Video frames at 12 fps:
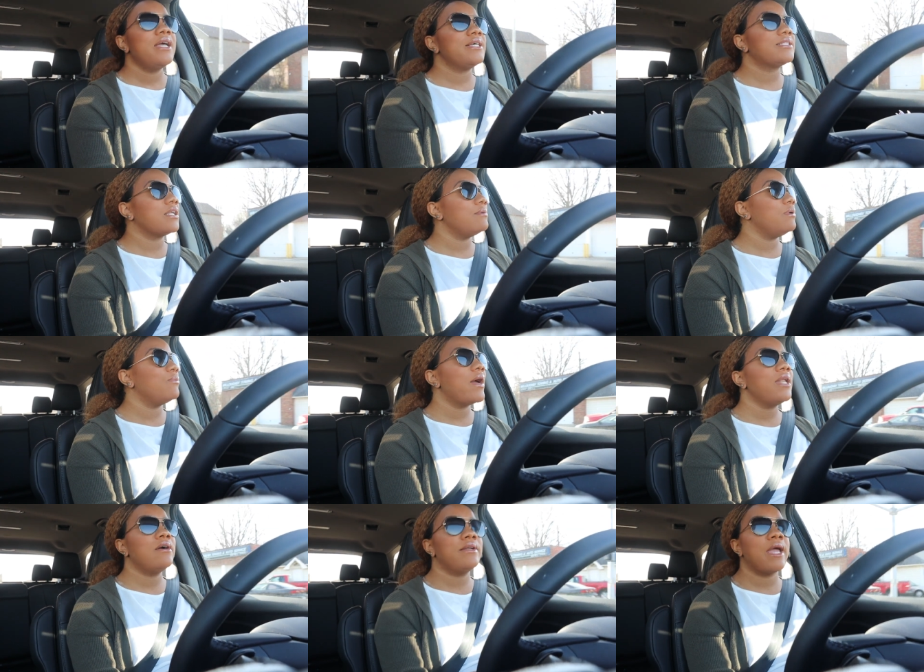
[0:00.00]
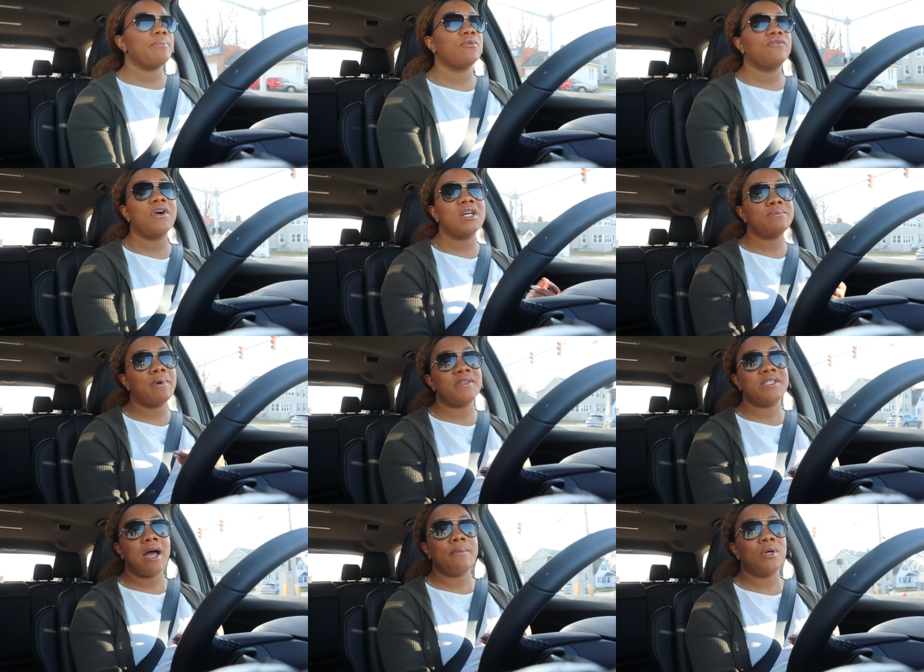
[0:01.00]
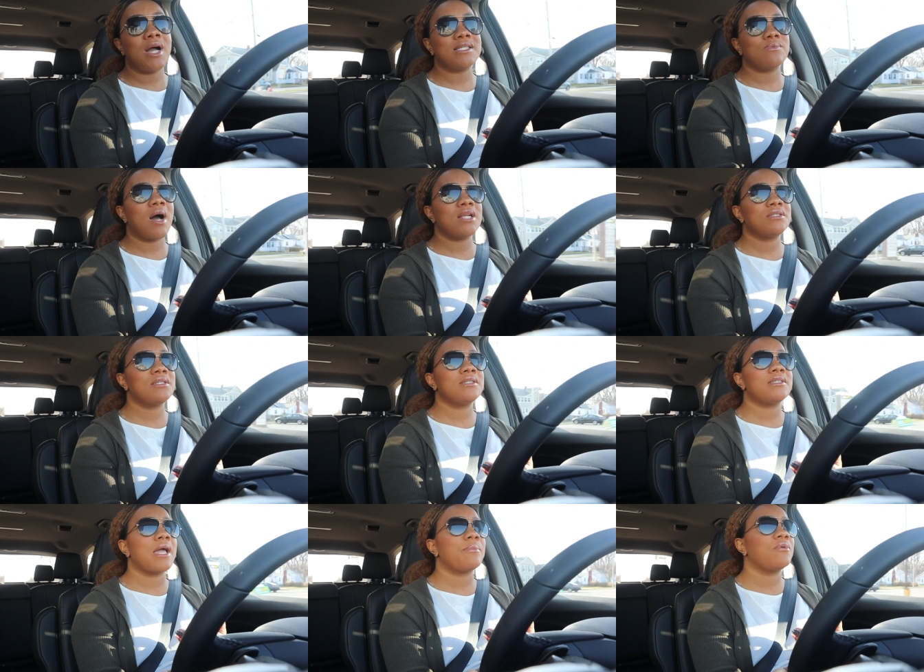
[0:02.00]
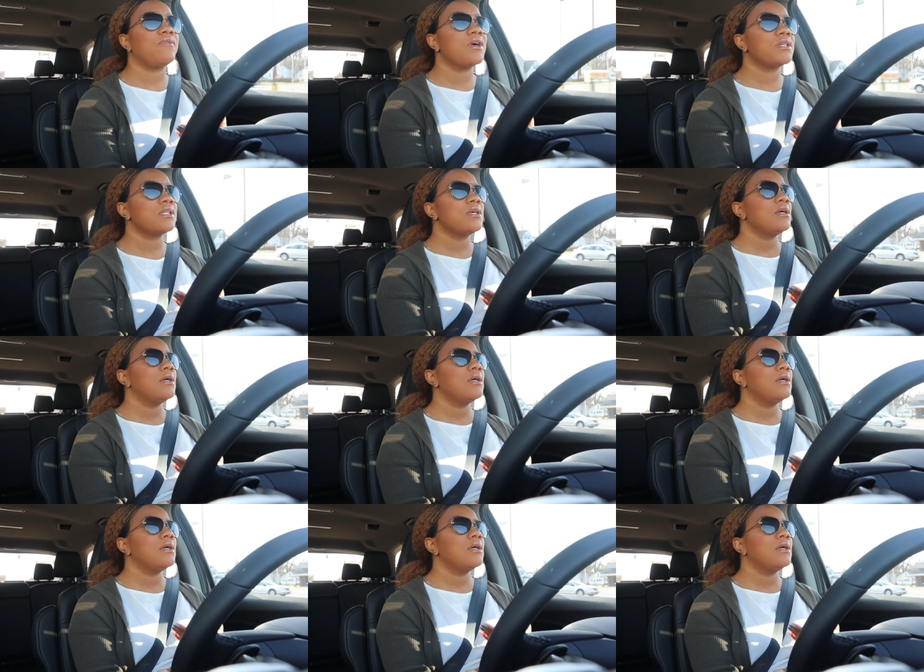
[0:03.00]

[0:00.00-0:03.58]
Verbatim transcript: It's gonna be ready on April first. By the time you guys watch this, April first,